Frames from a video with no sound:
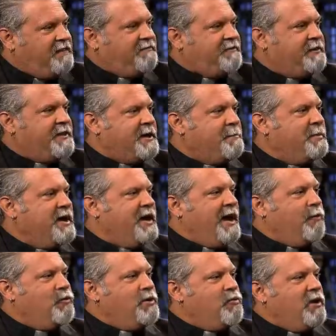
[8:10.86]
for them,
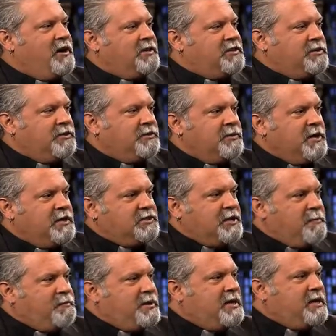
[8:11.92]
and we wanted
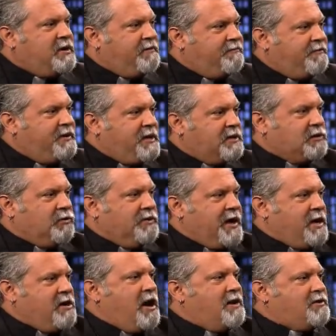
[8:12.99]
to be a vehicle
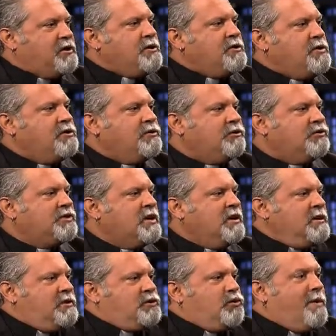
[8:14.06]
that God can use
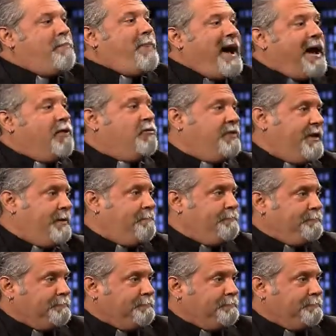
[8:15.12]
to empower them.